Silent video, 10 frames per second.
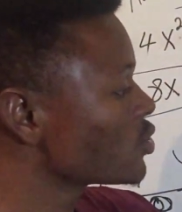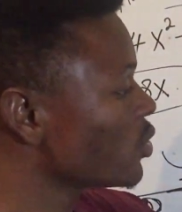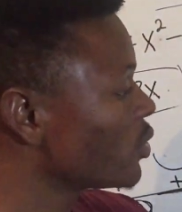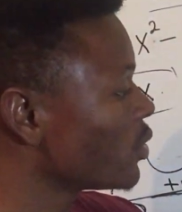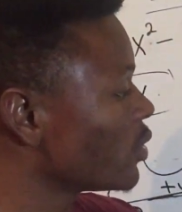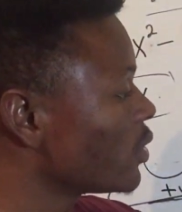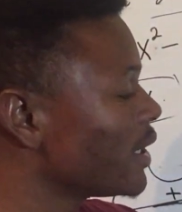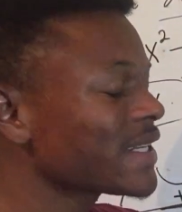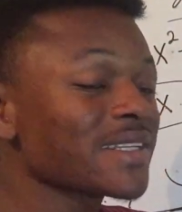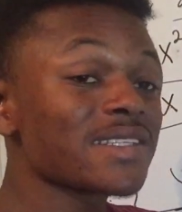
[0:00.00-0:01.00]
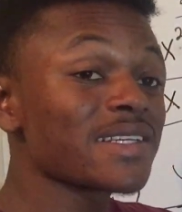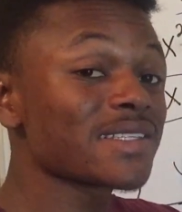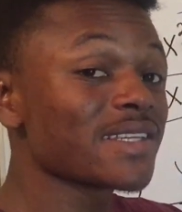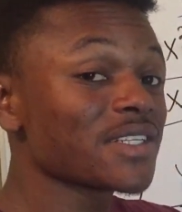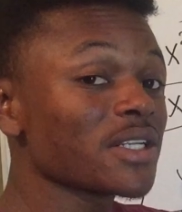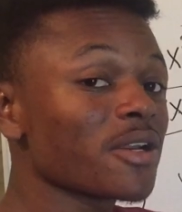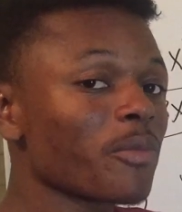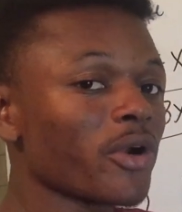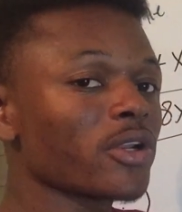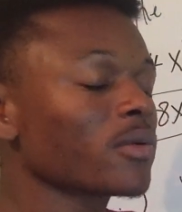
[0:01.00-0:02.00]
So let us say stationary
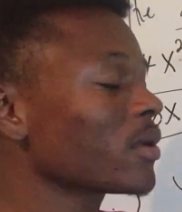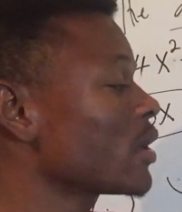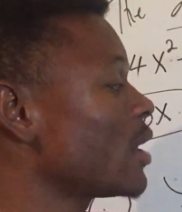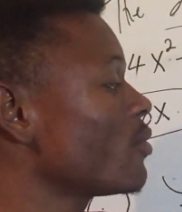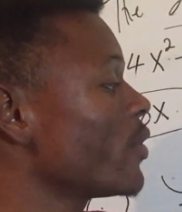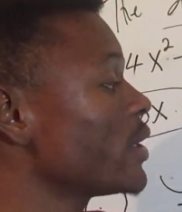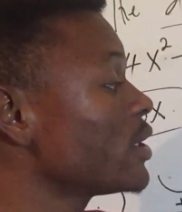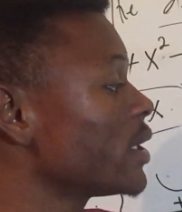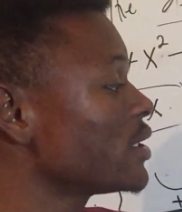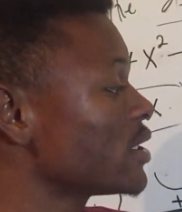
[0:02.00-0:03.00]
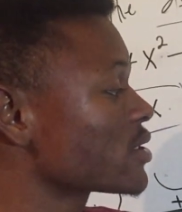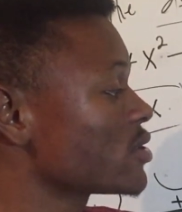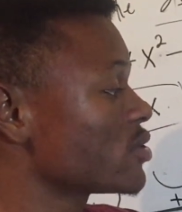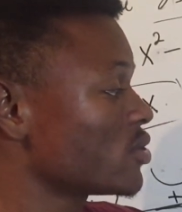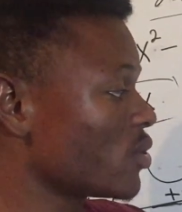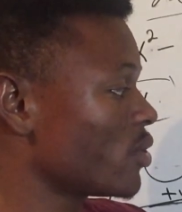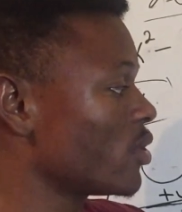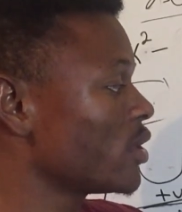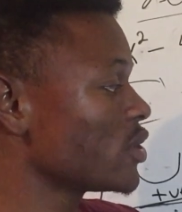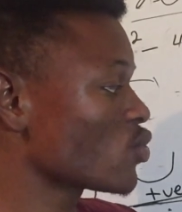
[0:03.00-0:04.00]
point on gamma when dy dx is 0
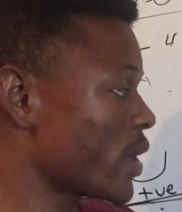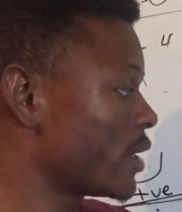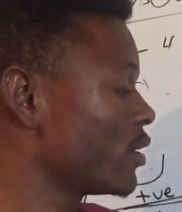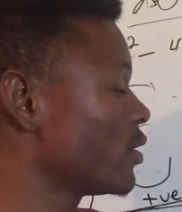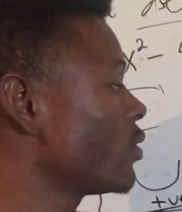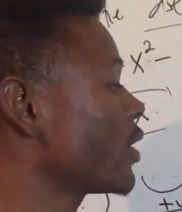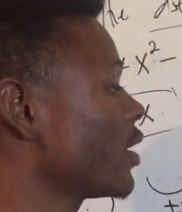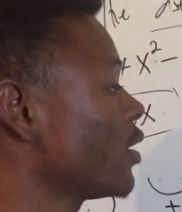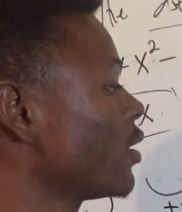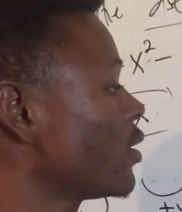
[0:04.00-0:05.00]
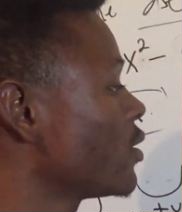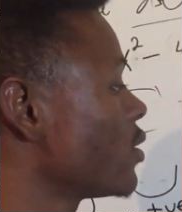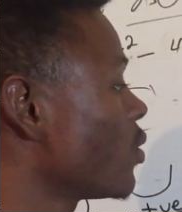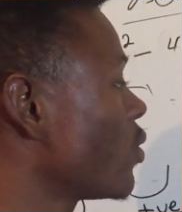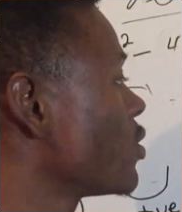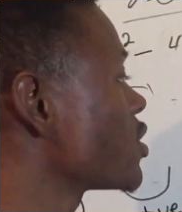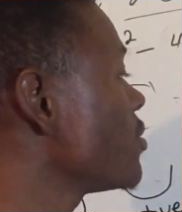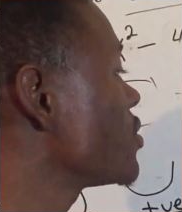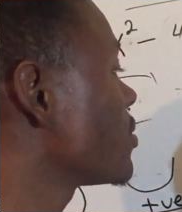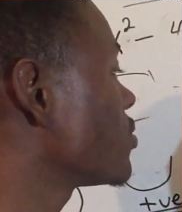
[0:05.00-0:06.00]
is 1. Okay.
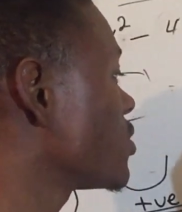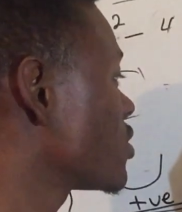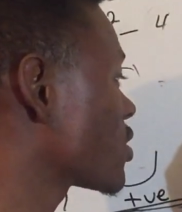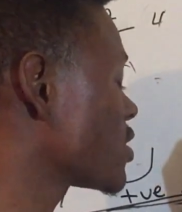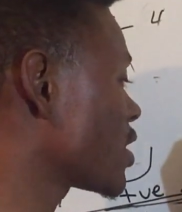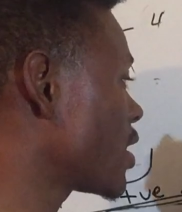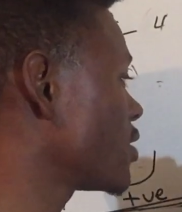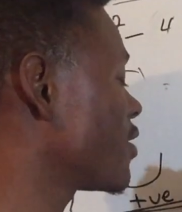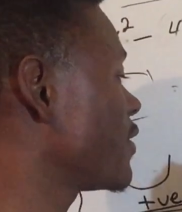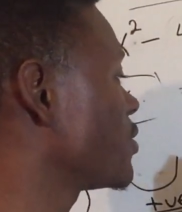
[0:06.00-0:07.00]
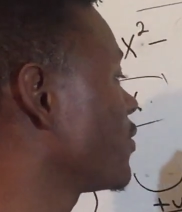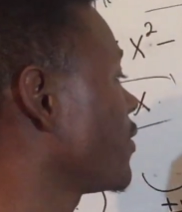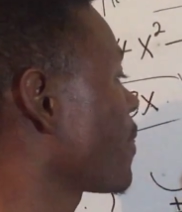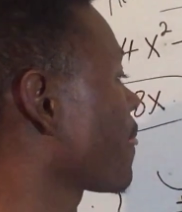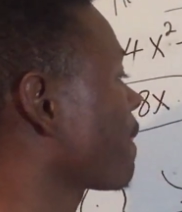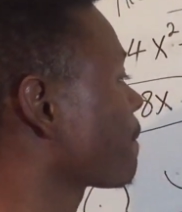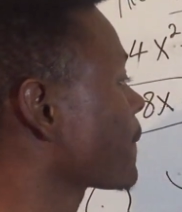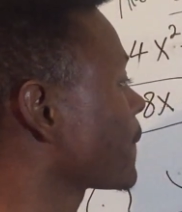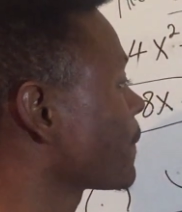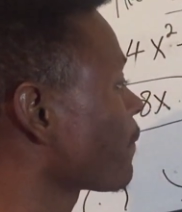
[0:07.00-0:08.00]
Same substitution in second derivative.
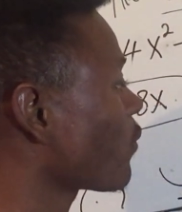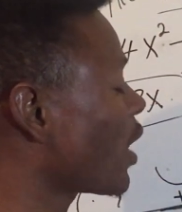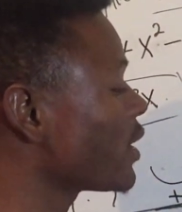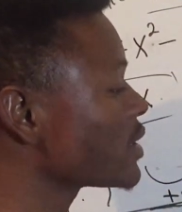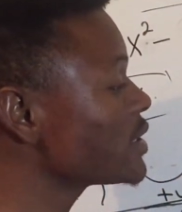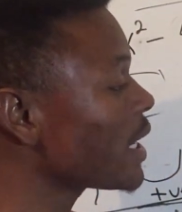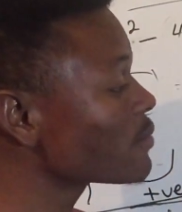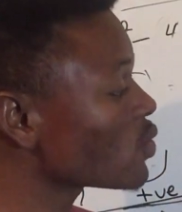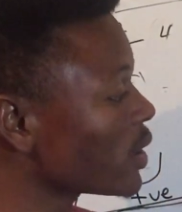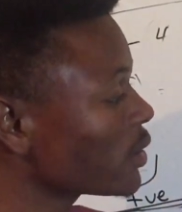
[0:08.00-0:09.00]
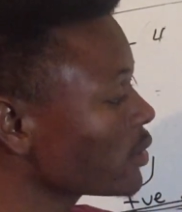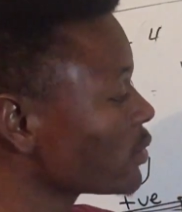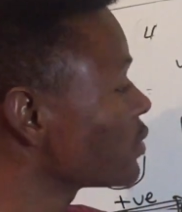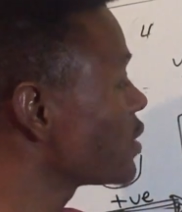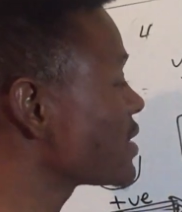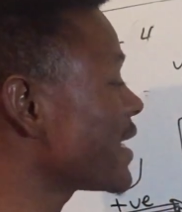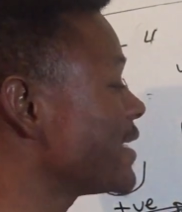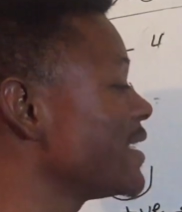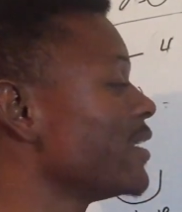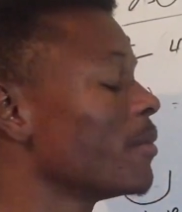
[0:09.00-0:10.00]
18 times 1 is
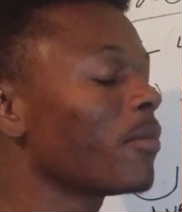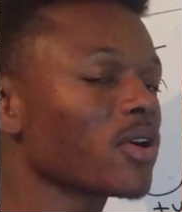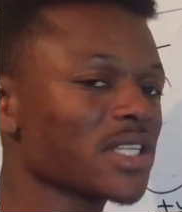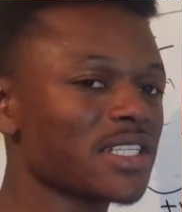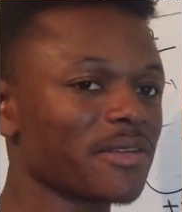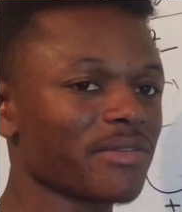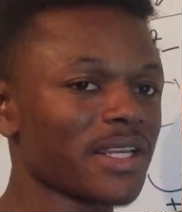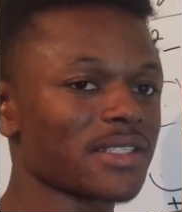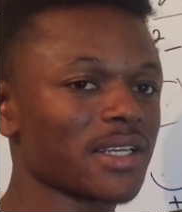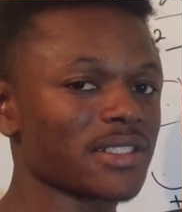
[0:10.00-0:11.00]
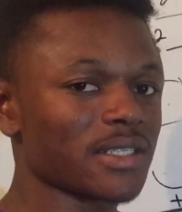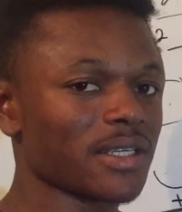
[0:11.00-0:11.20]
18. Positive answer.